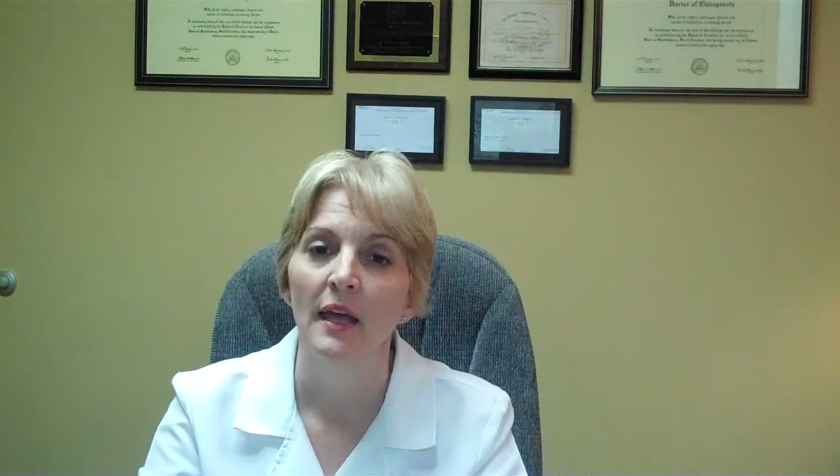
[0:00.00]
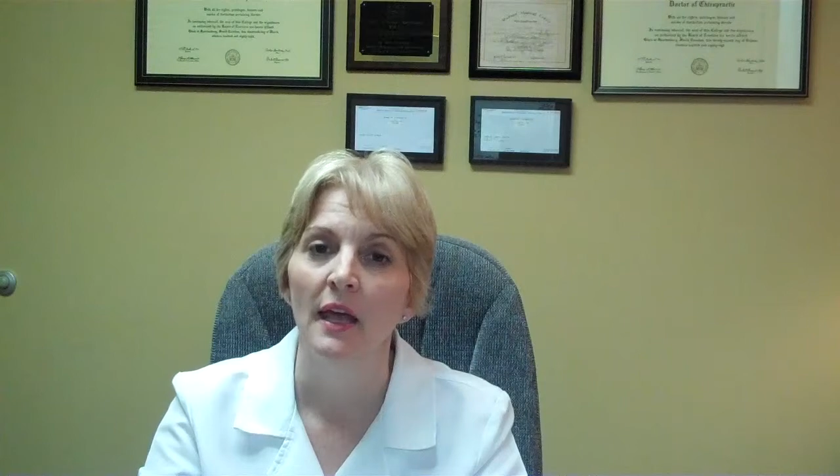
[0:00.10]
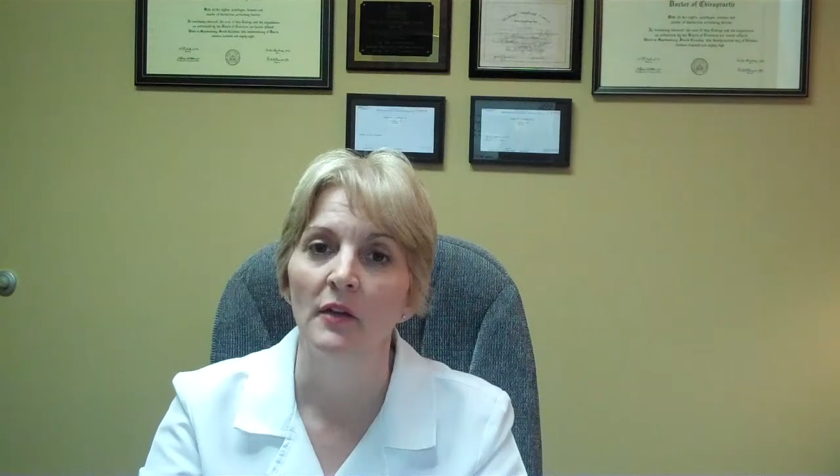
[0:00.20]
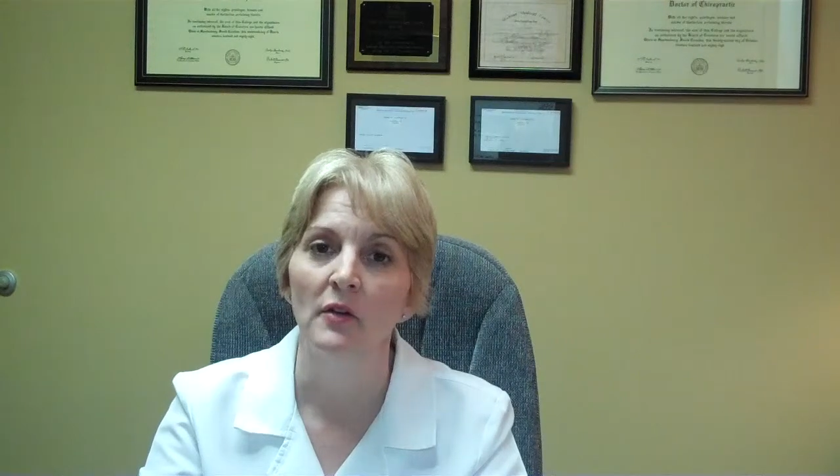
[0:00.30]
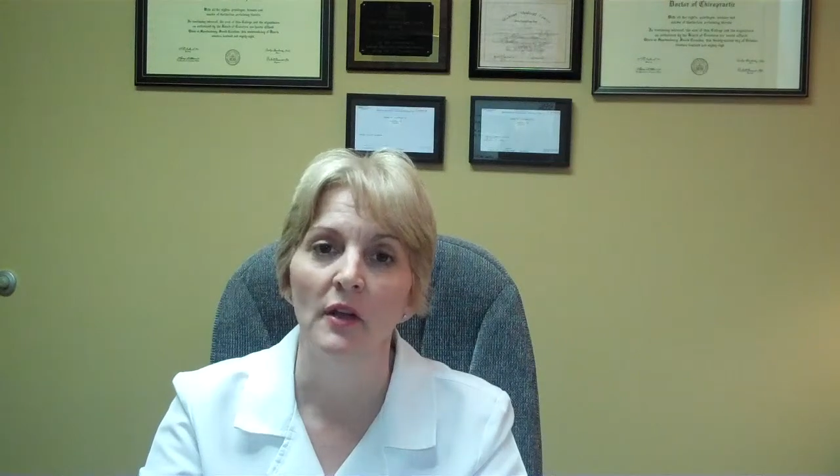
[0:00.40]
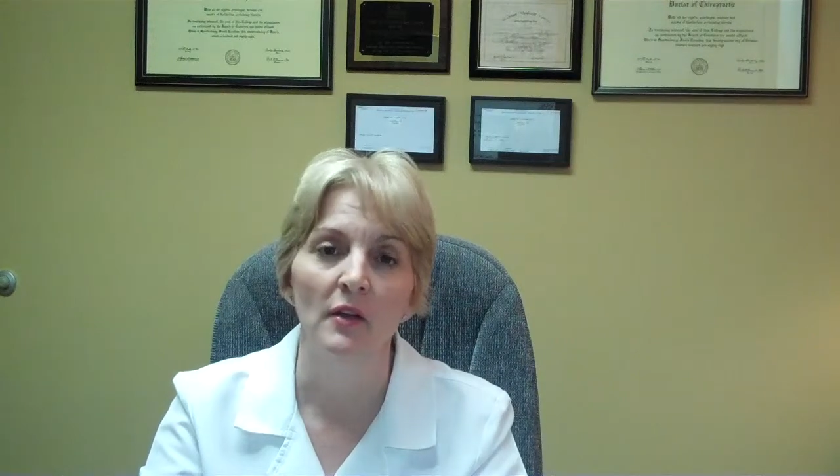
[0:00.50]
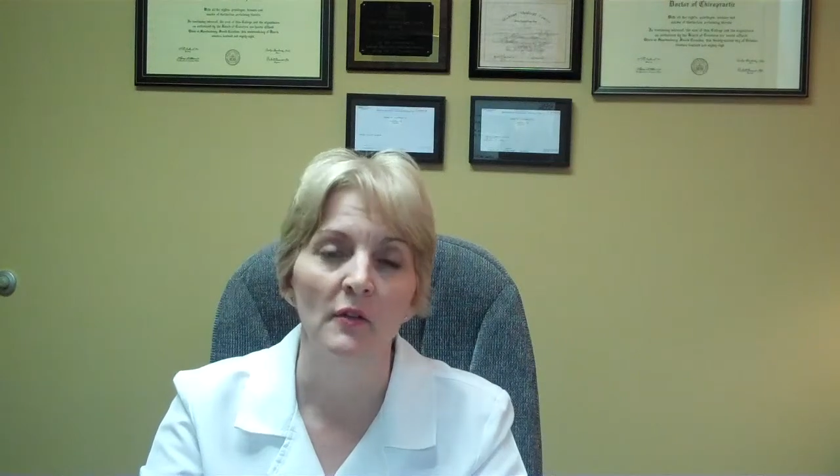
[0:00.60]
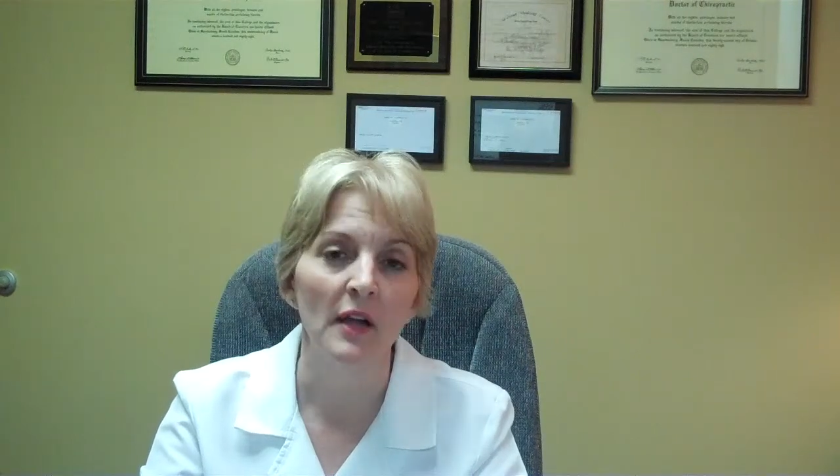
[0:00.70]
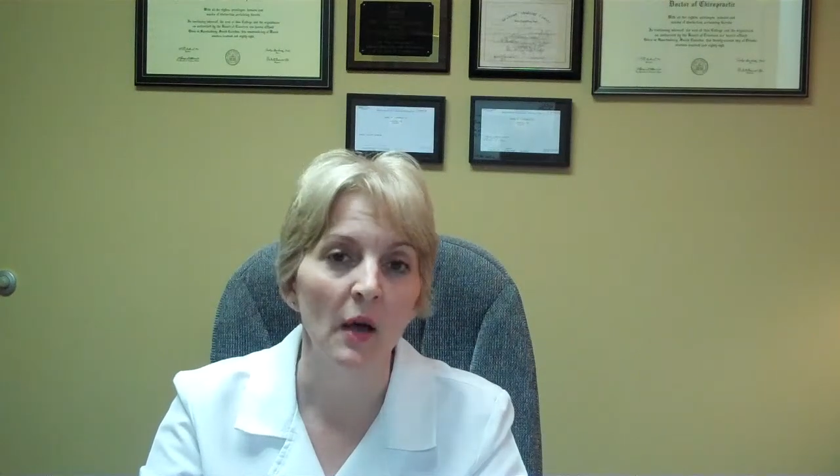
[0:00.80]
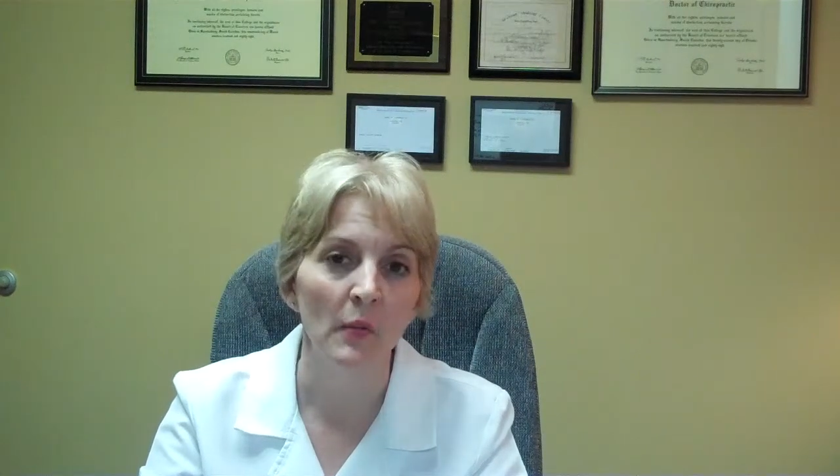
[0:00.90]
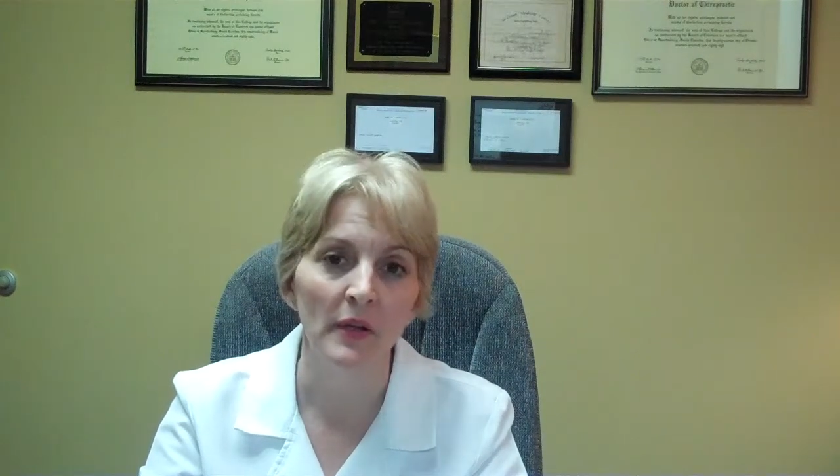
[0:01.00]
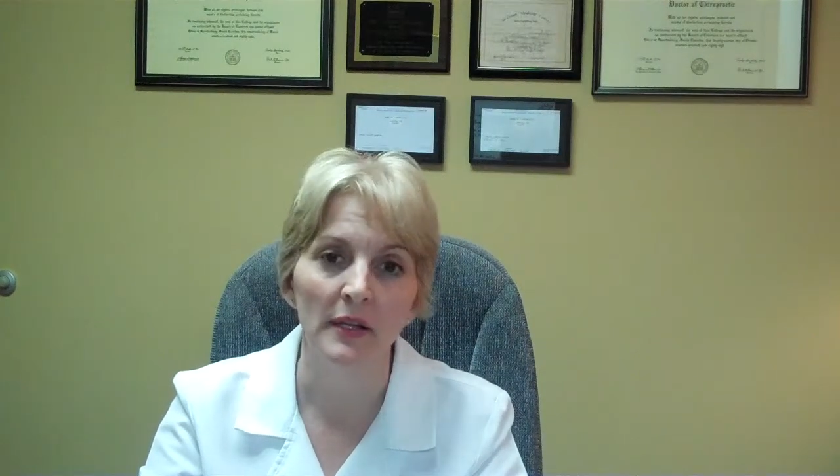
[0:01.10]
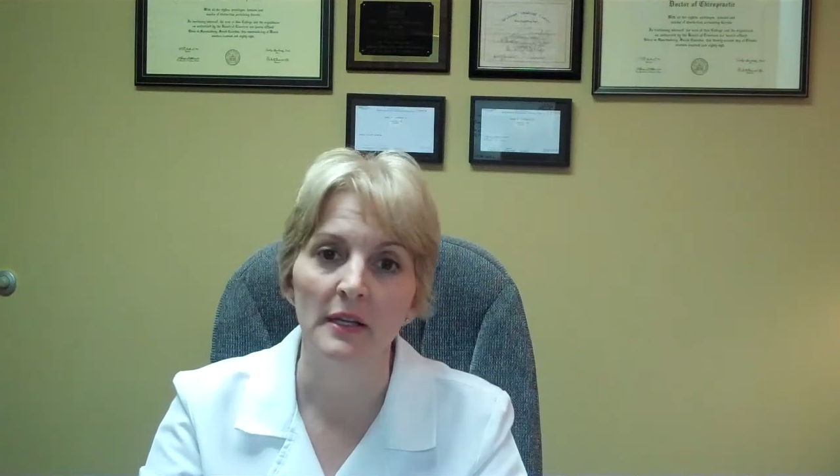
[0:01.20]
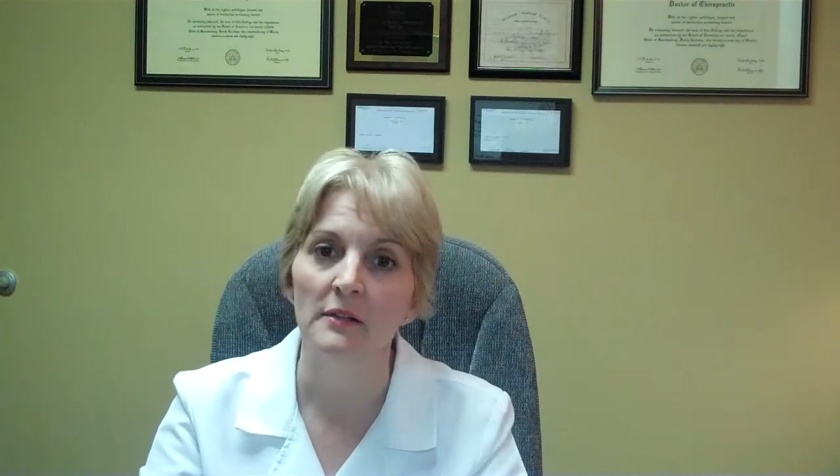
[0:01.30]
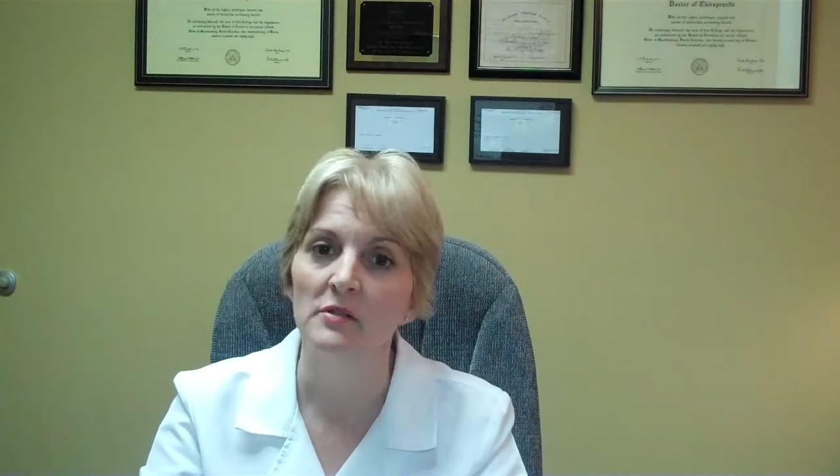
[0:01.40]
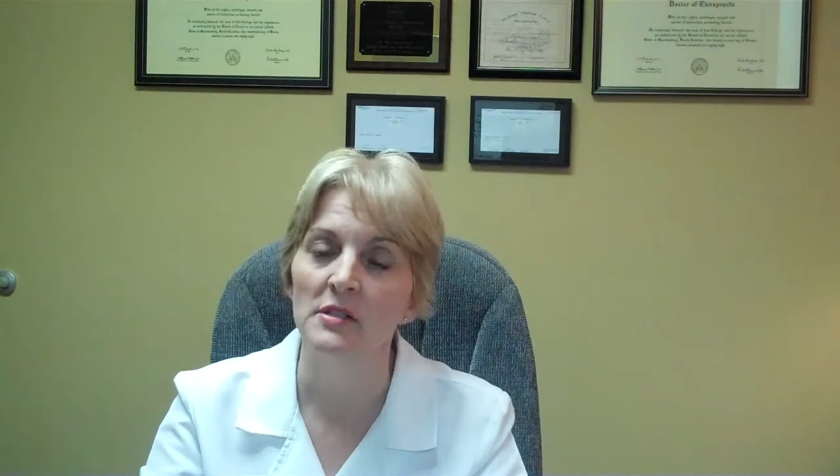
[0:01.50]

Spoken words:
and you're not willing